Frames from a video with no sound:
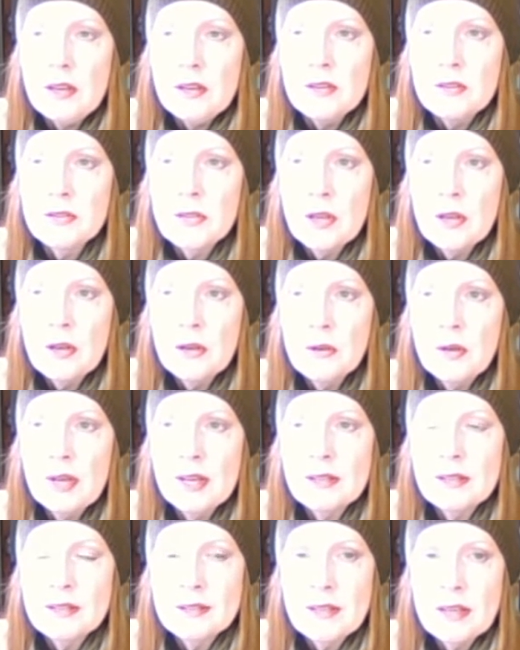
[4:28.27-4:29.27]
So
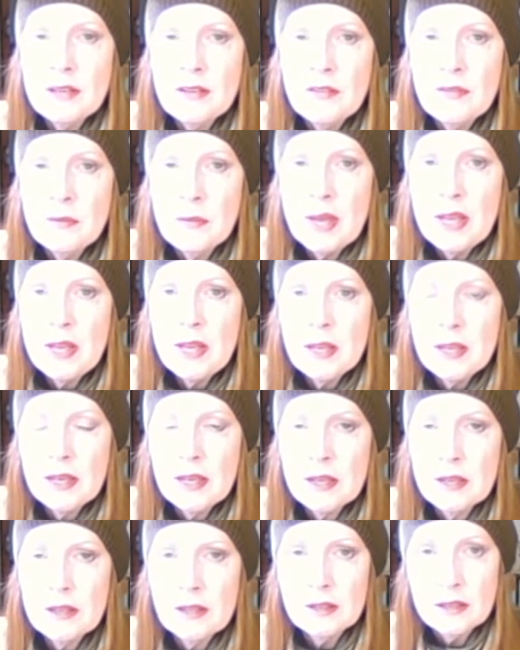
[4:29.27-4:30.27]
instead of
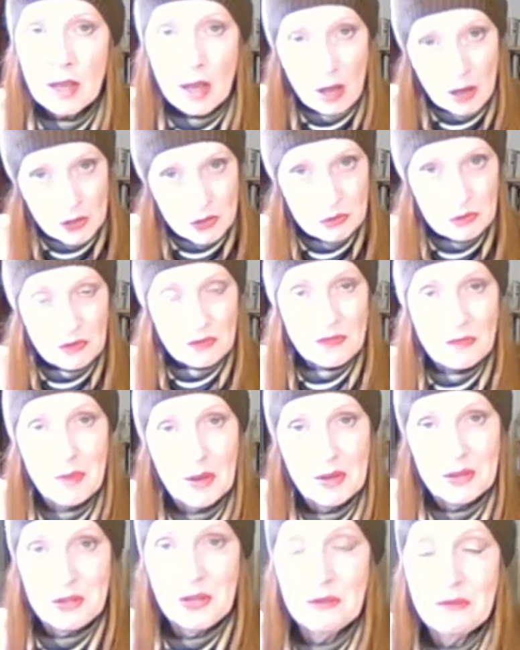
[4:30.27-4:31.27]
making the larger of
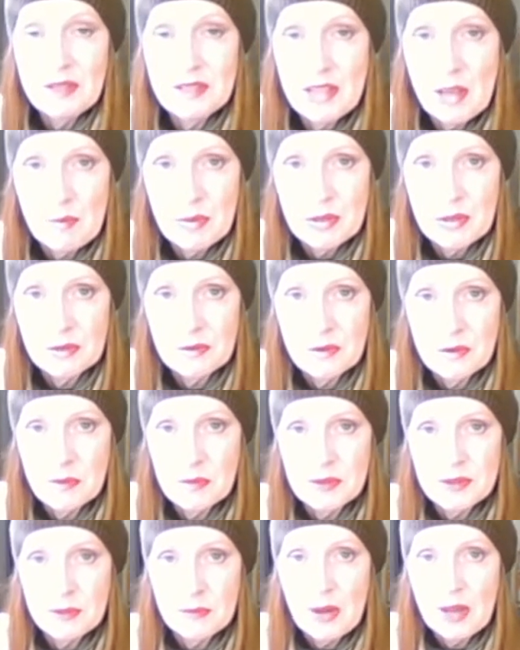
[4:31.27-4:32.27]
my two reception
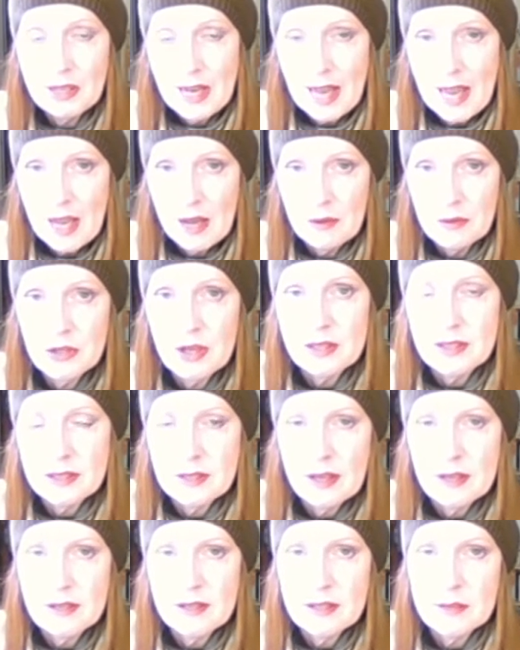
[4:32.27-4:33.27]
rooms my lounge, I
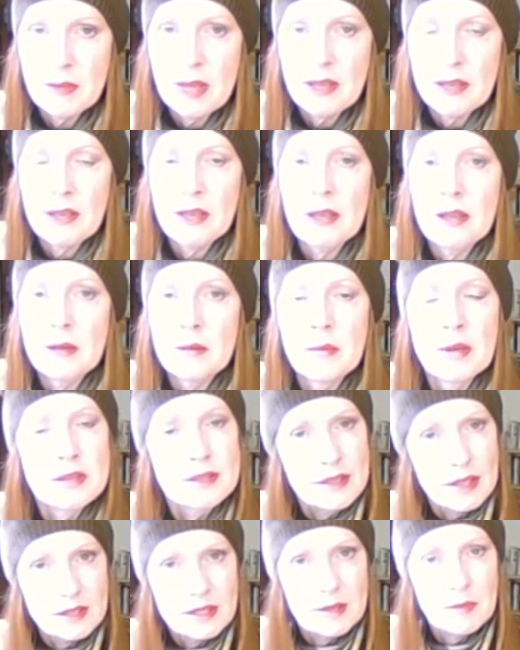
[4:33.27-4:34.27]
decided to make it my
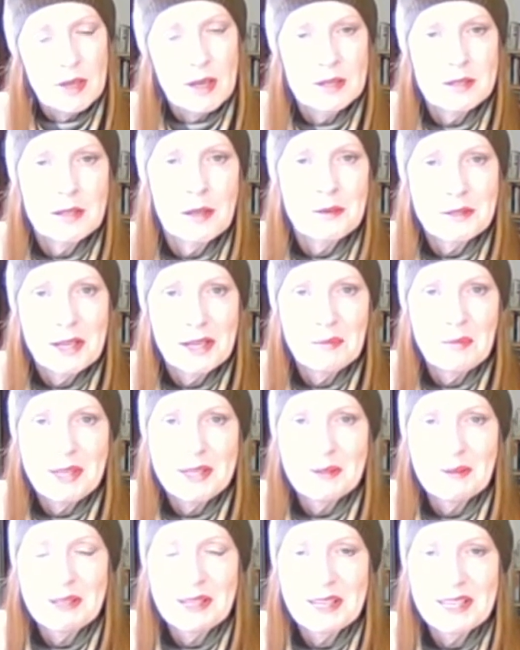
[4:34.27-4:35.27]
study because I was going to
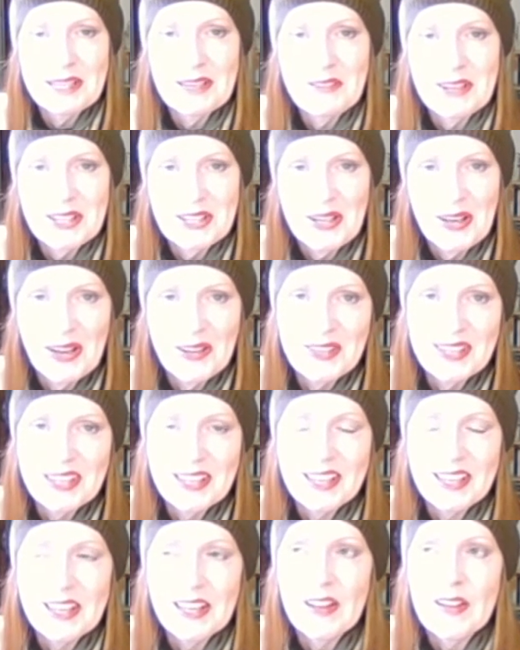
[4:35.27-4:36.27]
be spending so much time
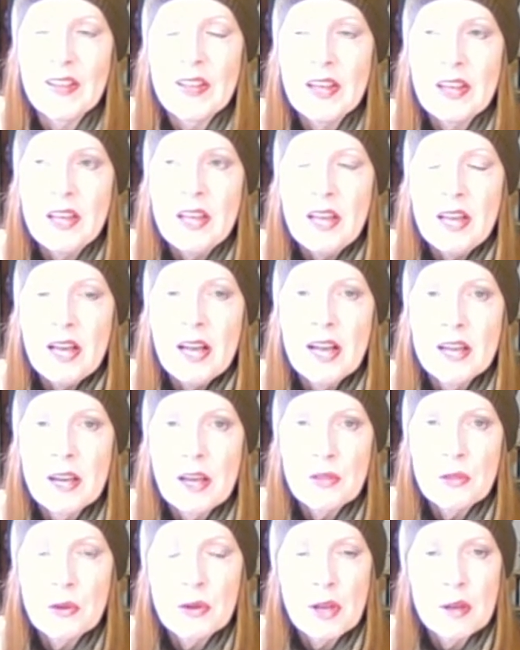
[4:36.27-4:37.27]
in here. And
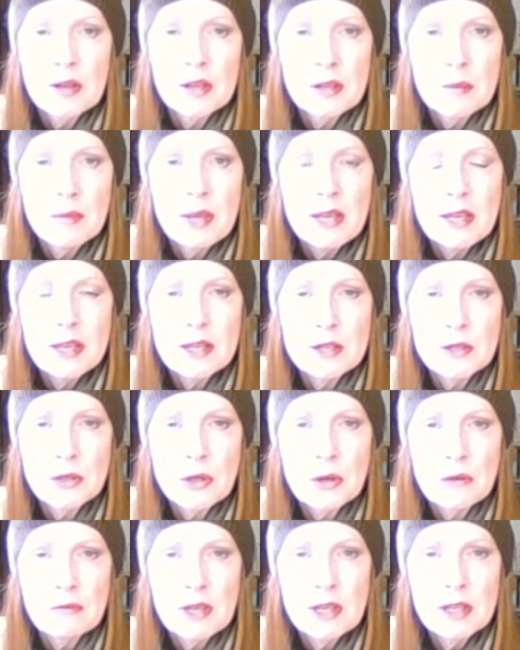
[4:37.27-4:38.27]
I thought I'm going to make it
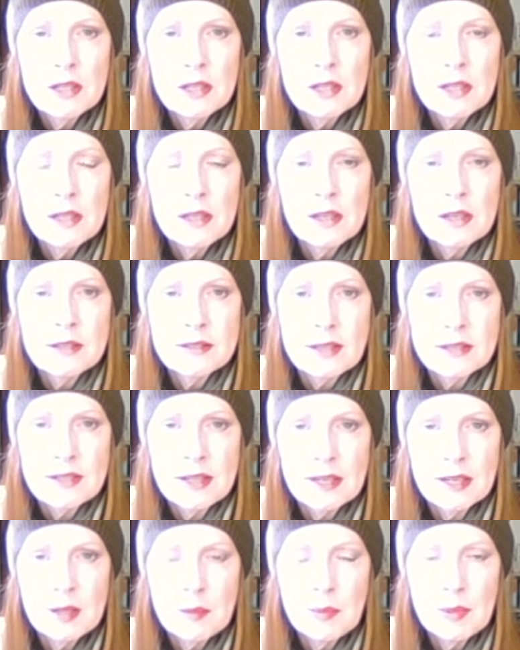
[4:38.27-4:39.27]
into a really
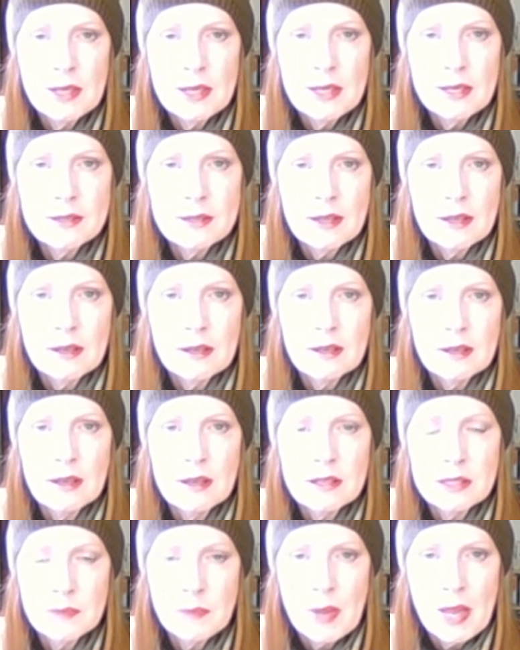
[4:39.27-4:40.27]
aesthetically
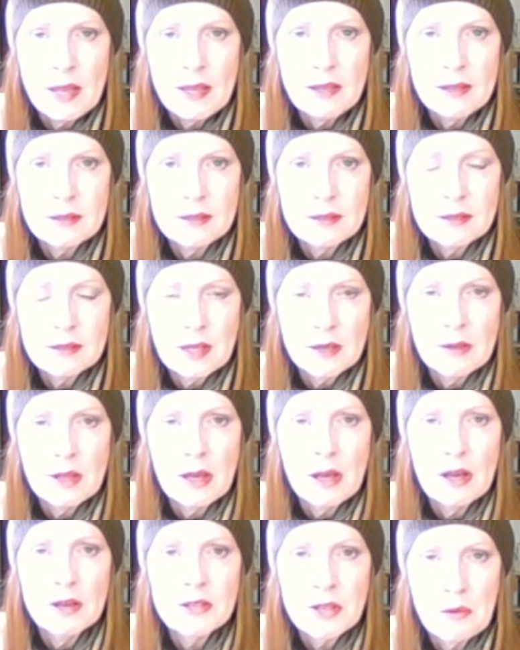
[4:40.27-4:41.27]
pleasing space so
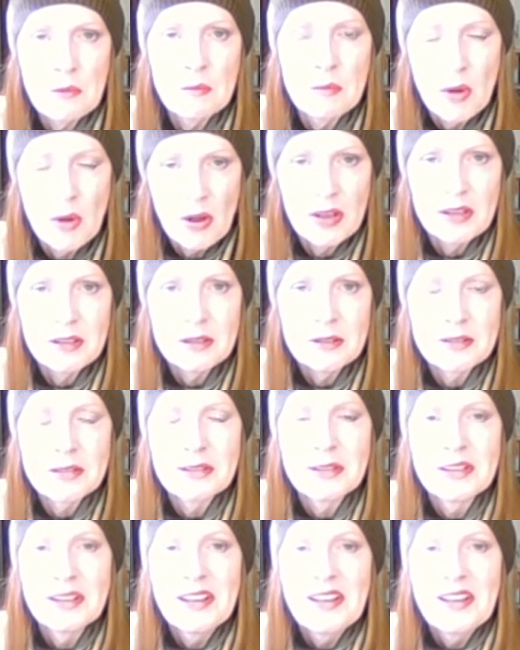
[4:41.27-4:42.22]
that I don't mind